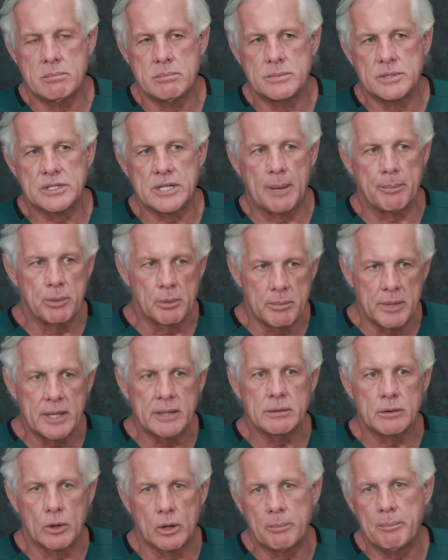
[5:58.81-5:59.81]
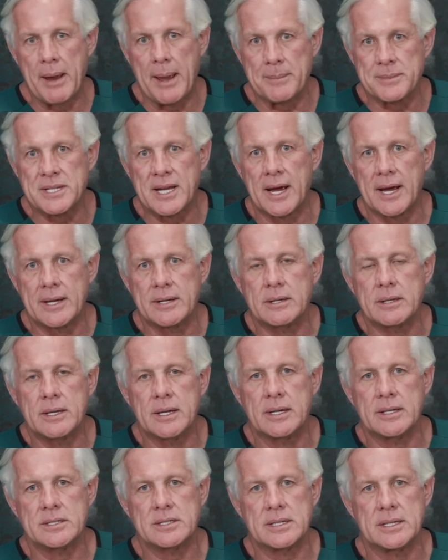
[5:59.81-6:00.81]
supplement or peptide.
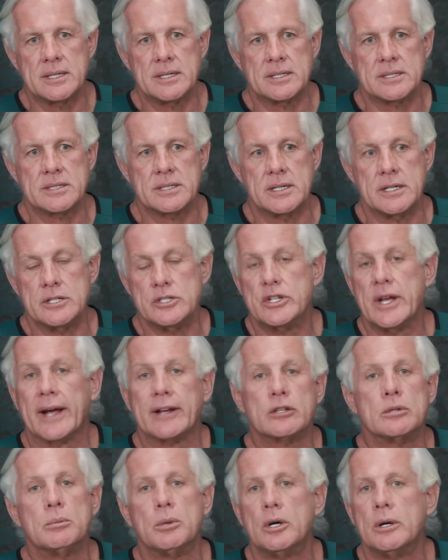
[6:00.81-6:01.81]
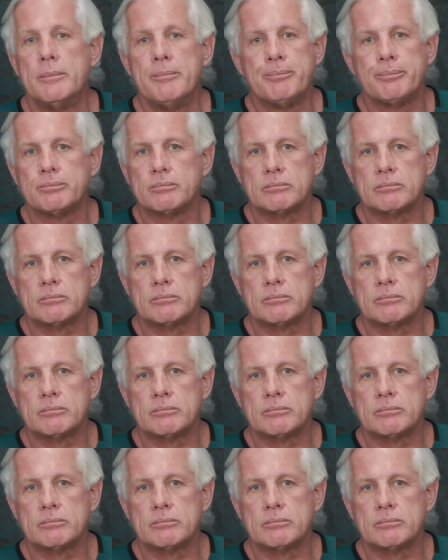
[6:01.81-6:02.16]
It's an injectable.